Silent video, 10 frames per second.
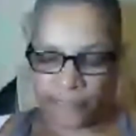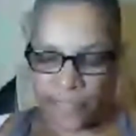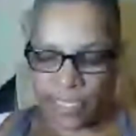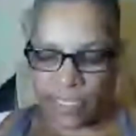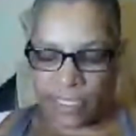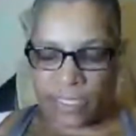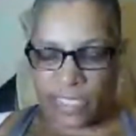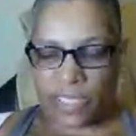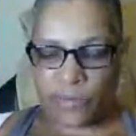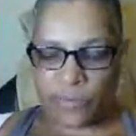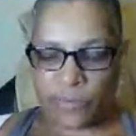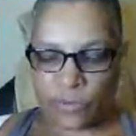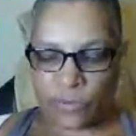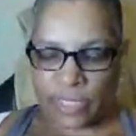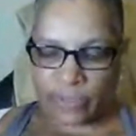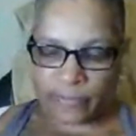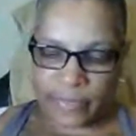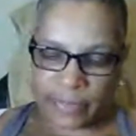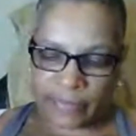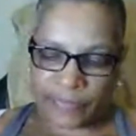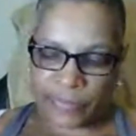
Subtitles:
I have I have never been